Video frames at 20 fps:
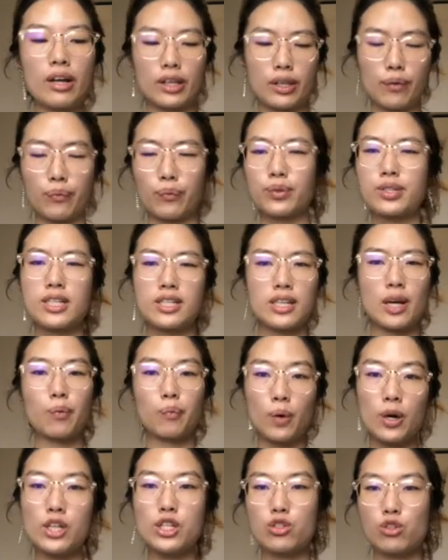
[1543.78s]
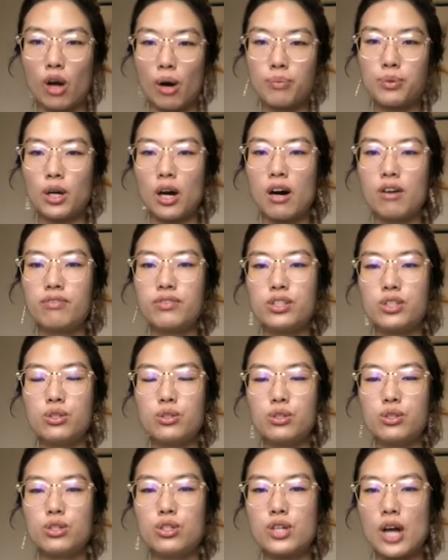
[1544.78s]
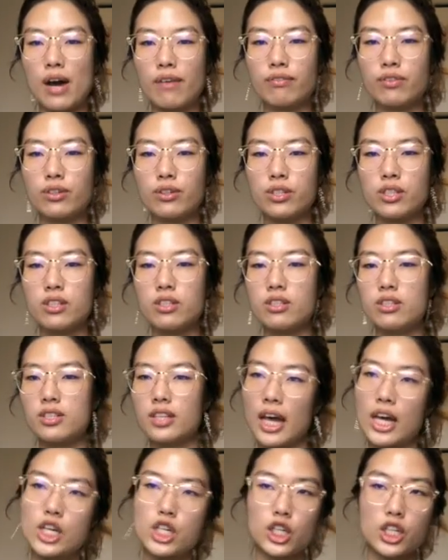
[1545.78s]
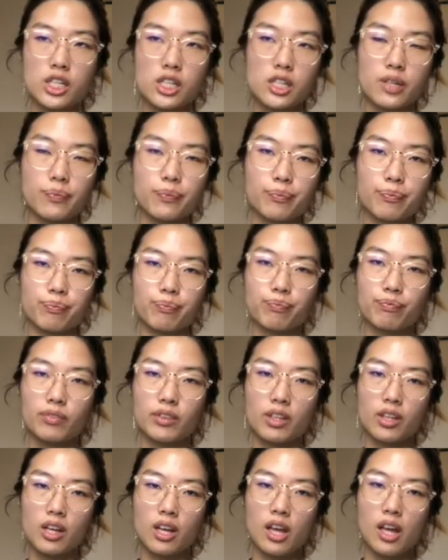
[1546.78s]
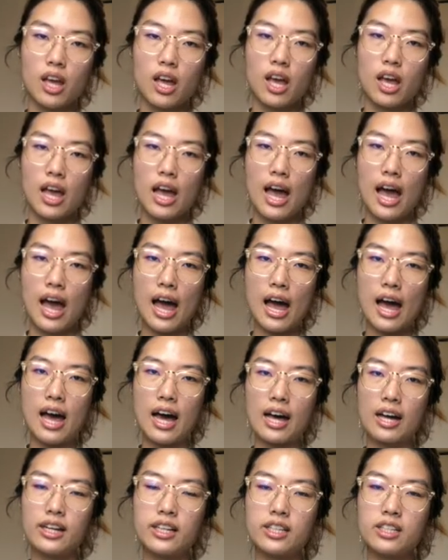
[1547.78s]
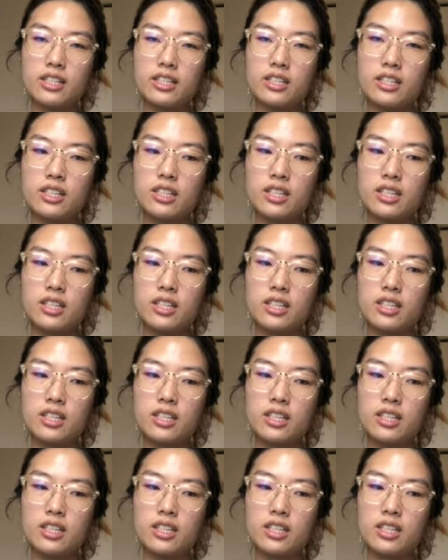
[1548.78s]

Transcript: since I was dropped off to Strathfield Station. And